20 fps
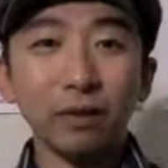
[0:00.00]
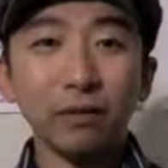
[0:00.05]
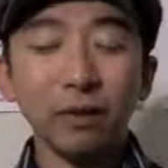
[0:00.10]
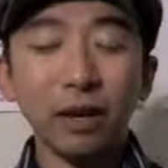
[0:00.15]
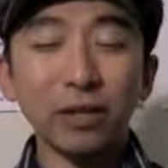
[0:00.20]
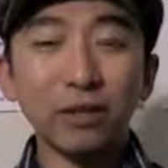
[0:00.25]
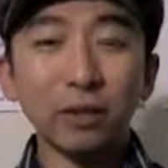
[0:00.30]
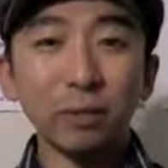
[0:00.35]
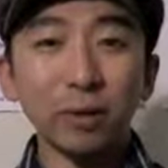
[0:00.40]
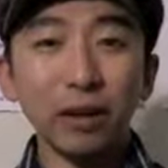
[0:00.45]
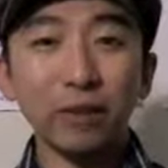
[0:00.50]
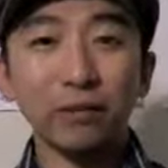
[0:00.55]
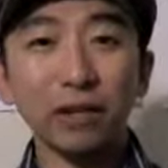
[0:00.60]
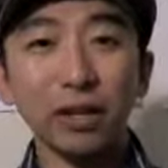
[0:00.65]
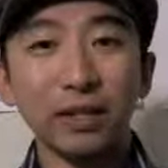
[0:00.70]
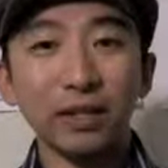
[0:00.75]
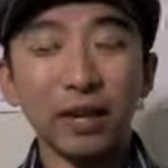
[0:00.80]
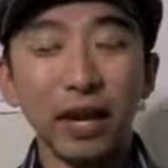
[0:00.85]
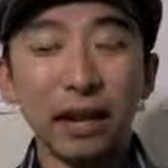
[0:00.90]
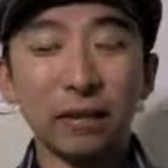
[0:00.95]
racial
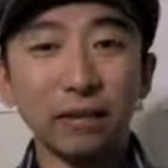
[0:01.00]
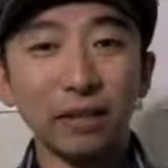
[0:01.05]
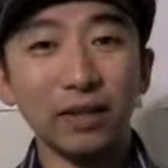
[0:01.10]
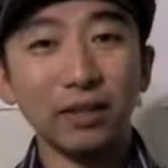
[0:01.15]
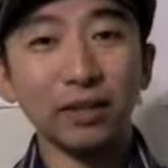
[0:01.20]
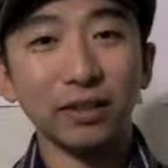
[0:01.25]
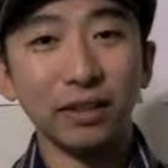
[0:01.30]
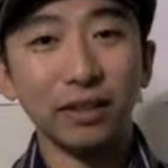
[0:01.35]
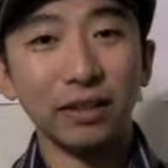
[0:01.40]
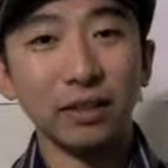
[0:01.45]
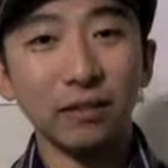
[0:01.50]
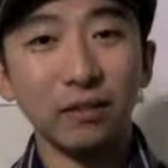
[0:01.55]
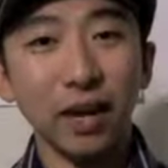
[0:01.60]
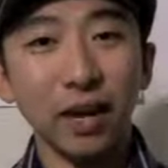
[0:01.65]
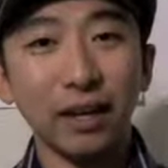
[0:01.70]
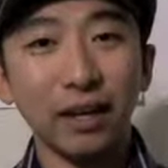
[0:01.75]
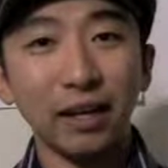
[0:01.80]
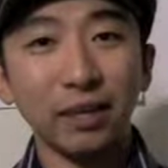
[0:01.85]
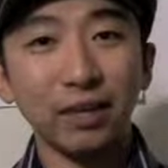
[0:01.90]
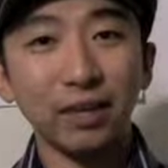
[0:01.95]
privilege and racial
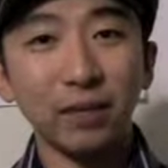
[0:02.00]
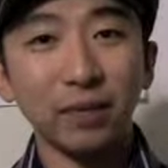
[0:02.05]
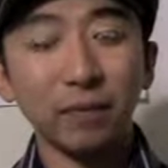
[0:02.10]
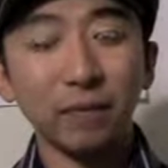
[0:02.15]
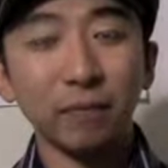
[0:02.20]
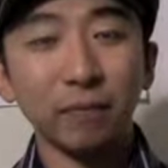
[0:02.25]
disadvantage.